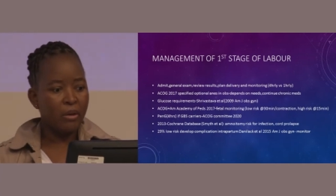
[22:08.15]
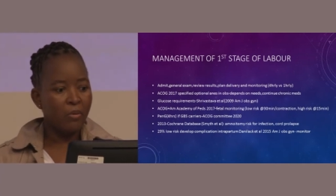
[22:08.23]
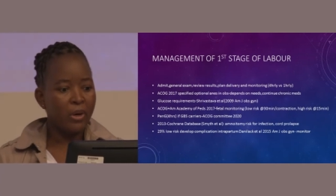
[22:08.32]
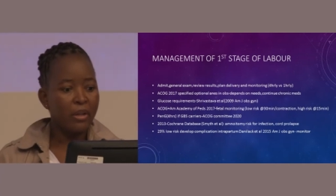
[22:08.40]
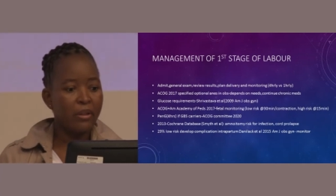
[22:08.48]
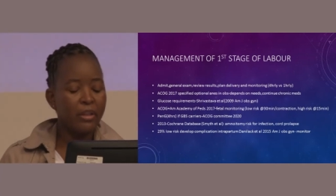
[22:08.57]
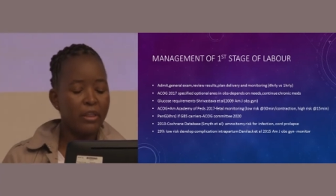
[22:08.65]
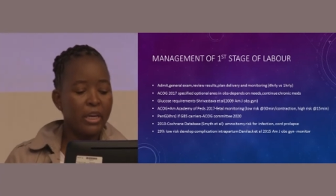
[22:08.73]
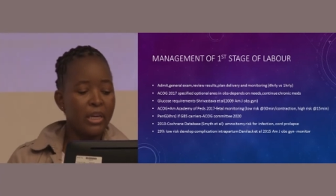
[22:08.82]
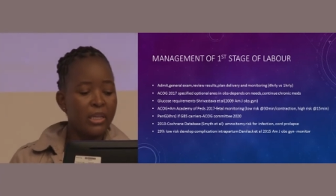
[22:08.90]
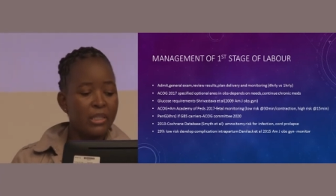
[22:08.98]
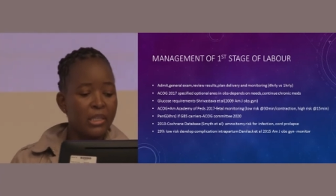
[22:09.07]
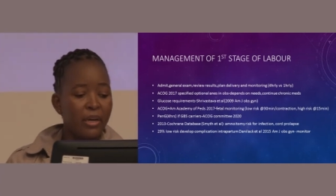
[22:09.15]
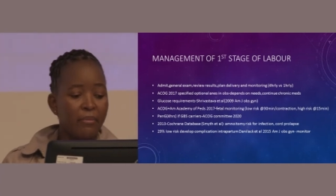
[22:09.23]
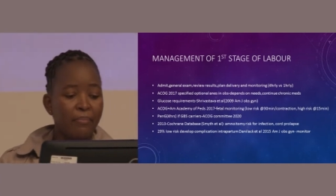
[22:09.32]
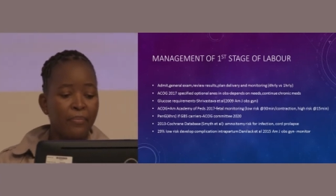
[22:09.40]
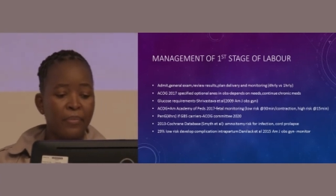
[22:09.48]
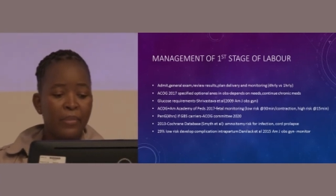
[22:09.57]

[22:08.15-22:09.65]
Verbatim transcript: Well, the thing is, um,